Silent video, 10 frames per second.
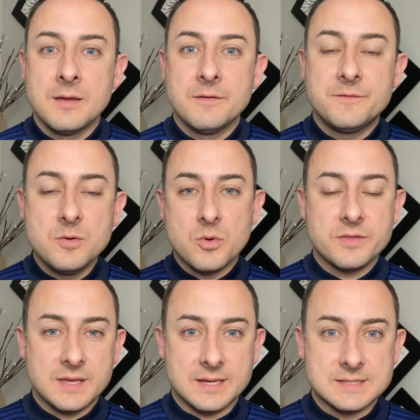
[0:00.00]
Few more
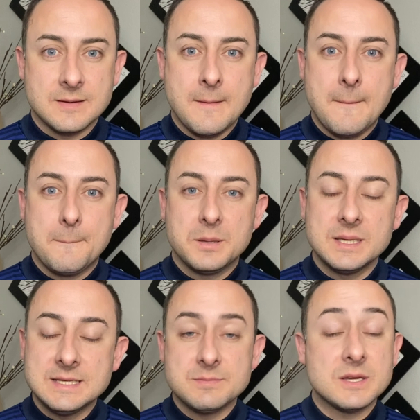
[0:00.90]
things.
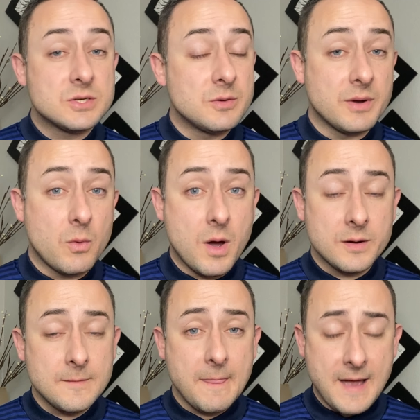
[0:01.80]
Please make sure you bring
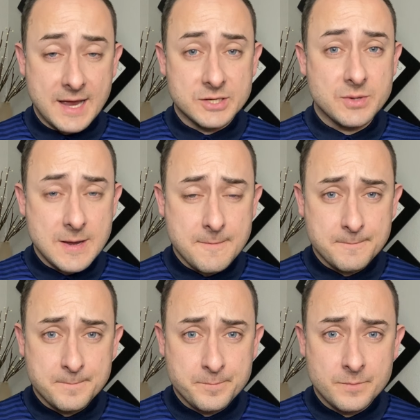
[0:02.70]
water, hydrate.
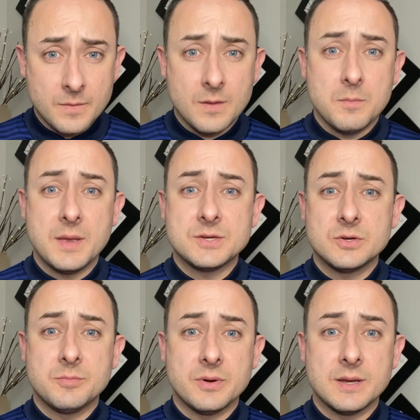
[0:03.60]
Make sure
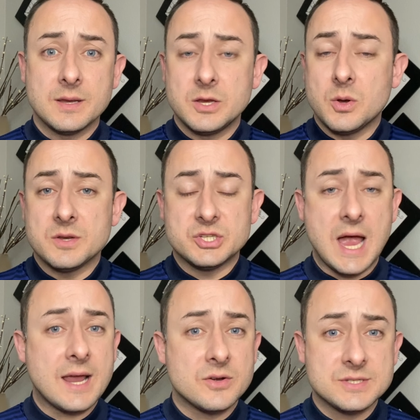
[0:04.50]
you bring, a
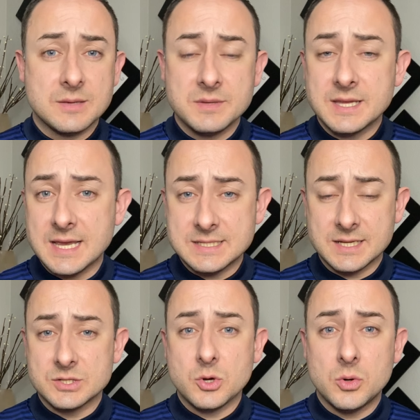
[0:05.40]
jacket or something in case it
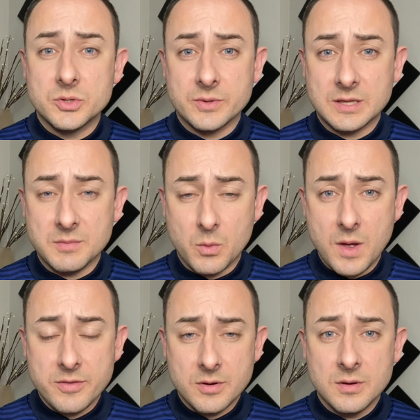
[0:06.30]
gets cold or inclement
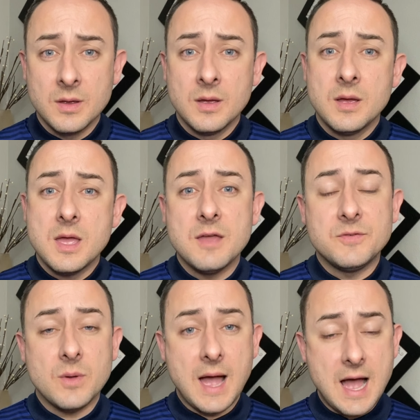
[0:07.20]
weather. If
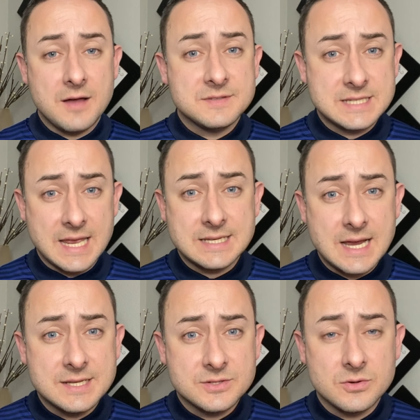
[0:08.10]
you have
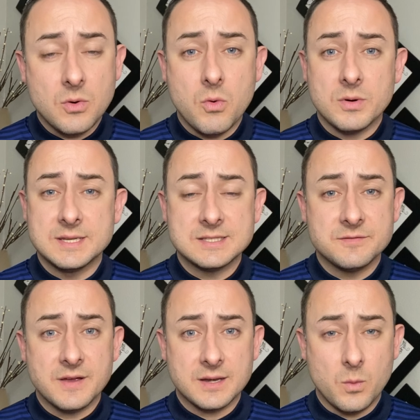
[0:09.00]
sanitizer or
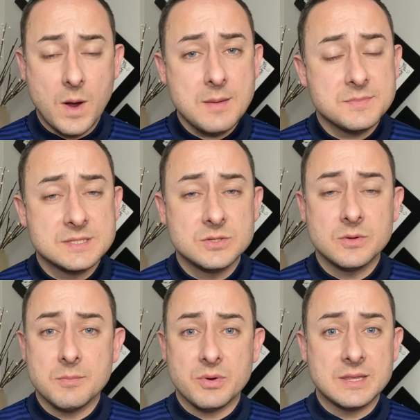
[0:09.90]
disinfectant wipes, you
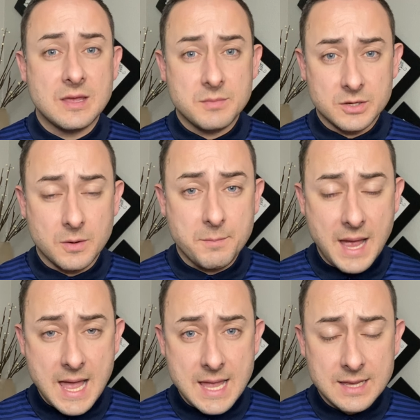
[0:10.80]
can bring them in your
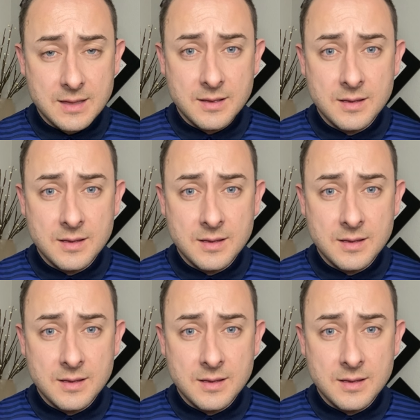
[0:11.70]
bag.